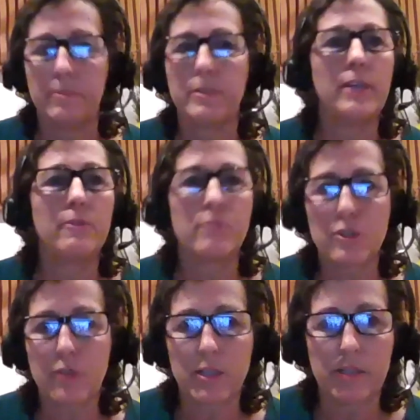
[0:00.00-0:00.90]
deed
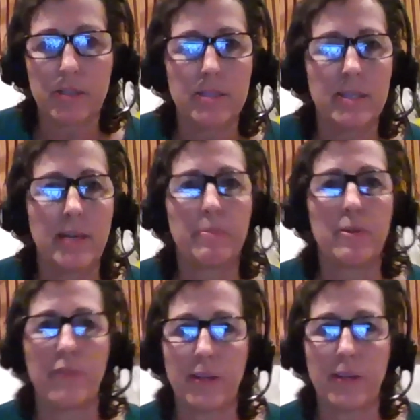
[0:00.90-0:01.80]
restrictions that
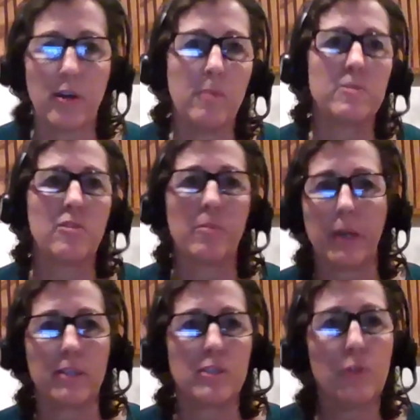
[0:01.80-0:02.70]
prevent homes from
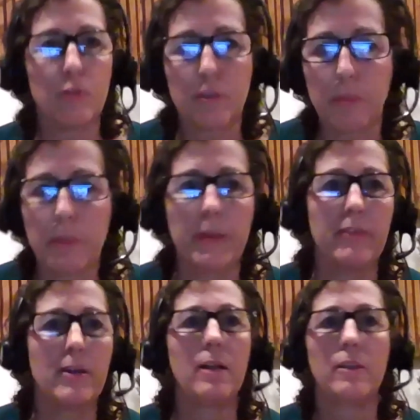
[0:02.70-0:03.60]
being sold to people
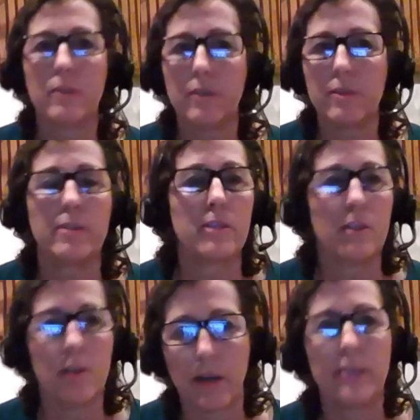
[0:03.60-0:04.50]
of color. There's a
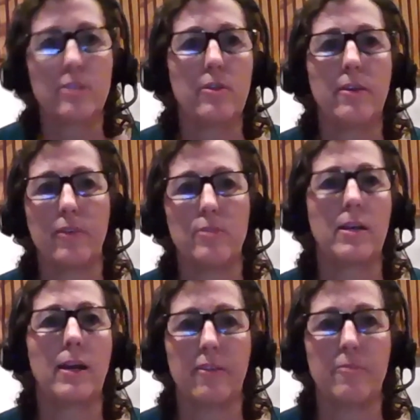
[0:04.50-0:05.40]
long history of those
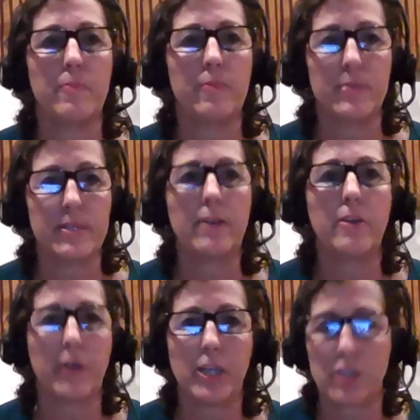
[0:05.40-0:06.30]
kind of
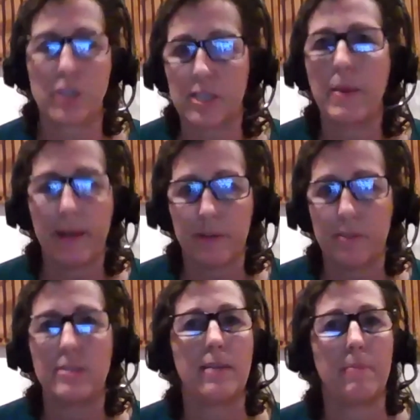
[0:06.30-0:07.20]
segregationist
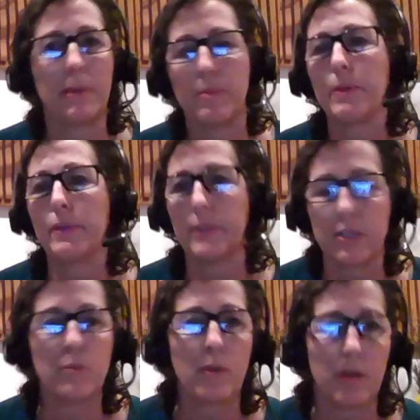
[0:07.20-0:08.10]
patterns that may be built
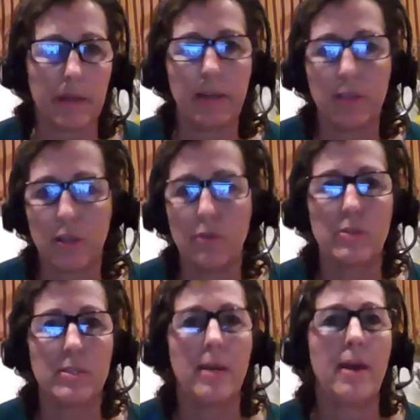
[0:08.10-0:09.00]
into our land
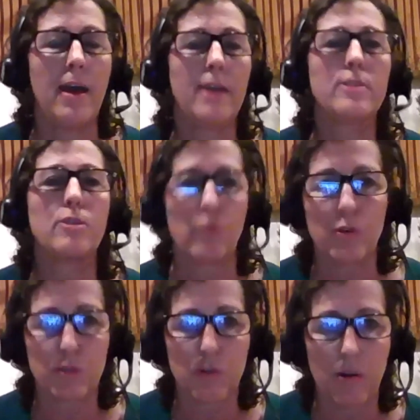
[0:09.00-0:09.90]
use. And so
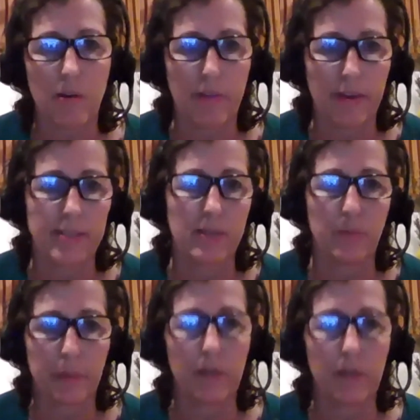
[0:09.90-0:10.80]
those are all things that
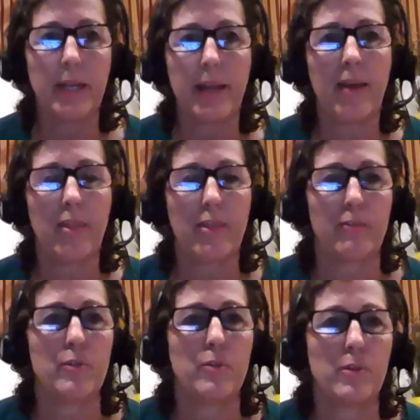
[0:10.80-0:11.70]
we'll be looking at
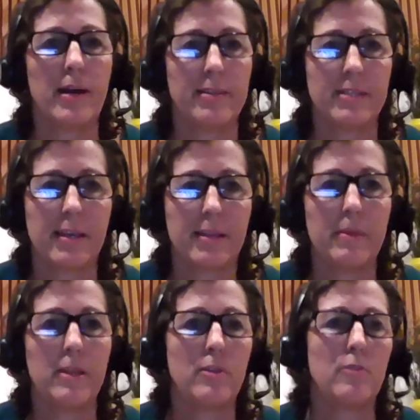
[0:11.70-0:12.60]
through the housing
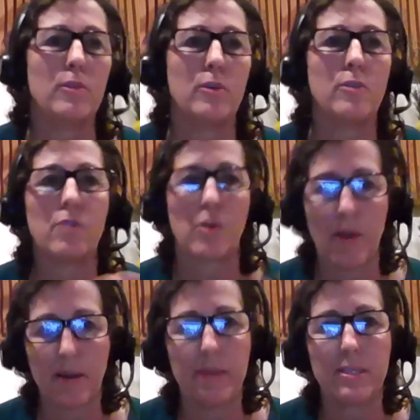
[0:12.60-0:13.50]
element, through the new
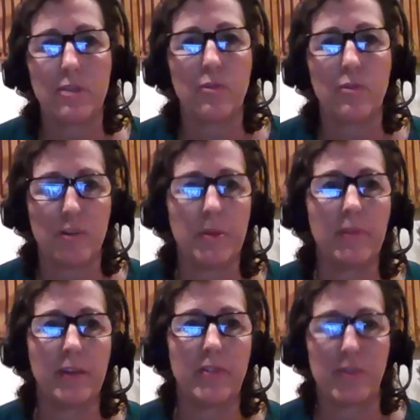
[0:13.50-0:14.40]
requirements to
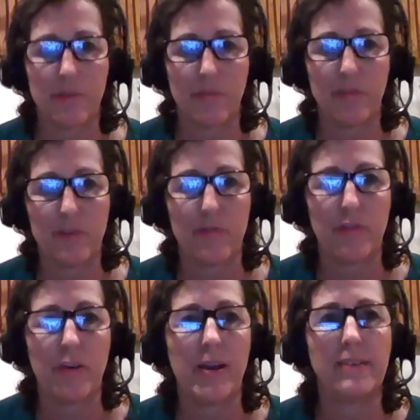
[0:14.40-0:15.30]
affirmatively further
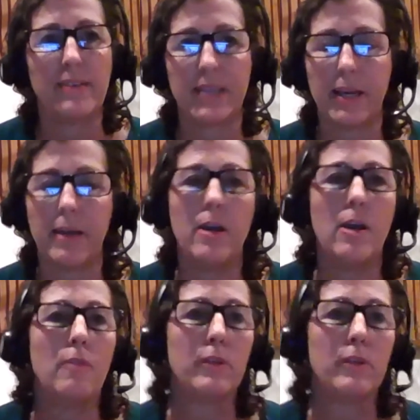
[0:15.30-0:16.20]
fair housing,
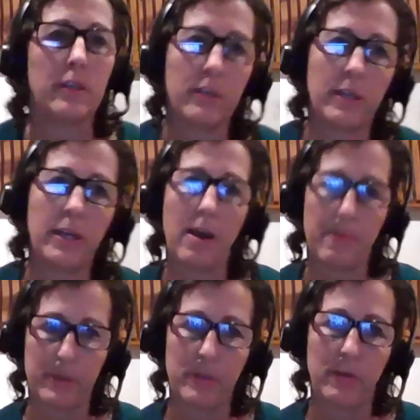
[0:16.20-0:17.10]
really looking at
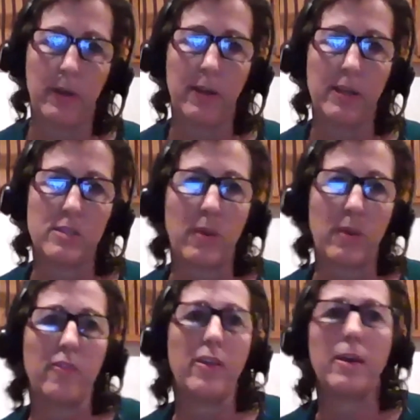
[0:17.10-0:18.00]
opportunities where
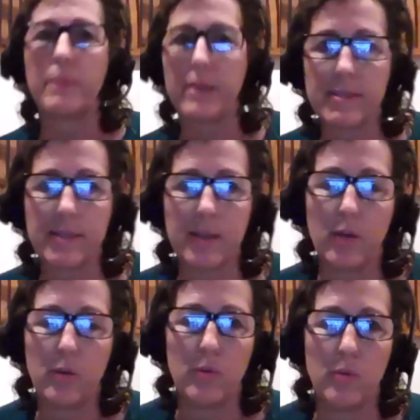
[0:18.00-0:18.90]
families
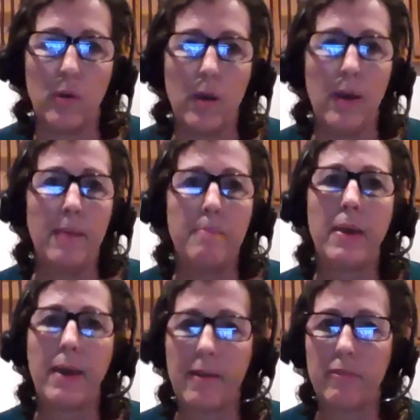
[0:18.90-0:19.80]
who
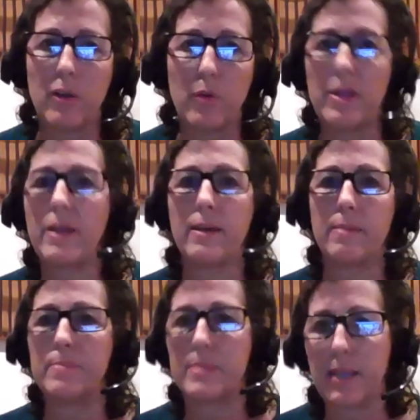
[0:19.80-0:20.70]
may have lower
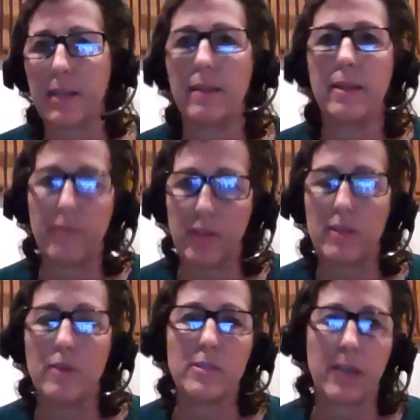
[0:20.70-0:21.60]
incomes can live in
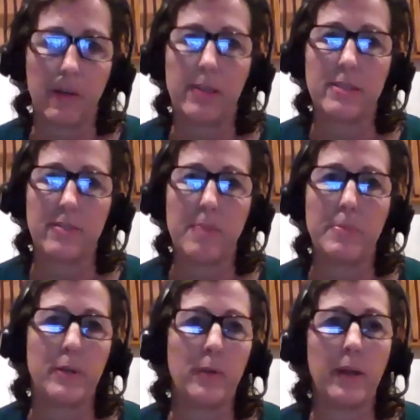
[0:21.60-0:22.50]
those areas of
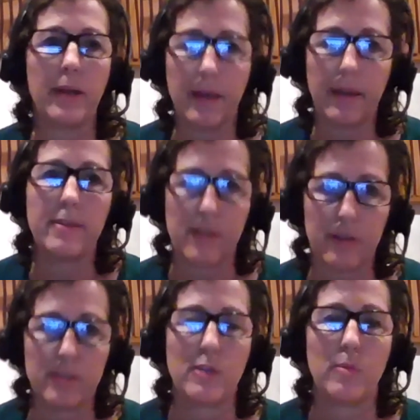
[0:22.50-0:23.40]
opportunity is
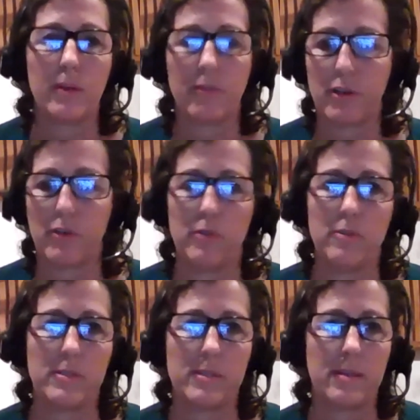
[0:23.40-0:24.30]
also one of the
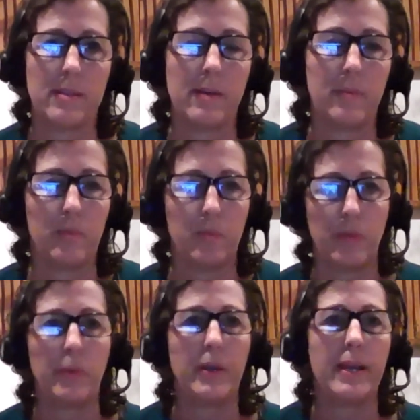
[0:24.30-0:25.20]
goals
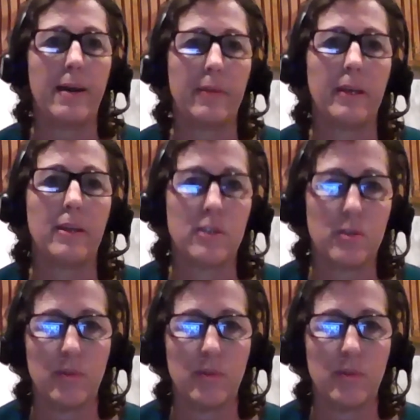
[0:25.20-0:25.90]
that we now need to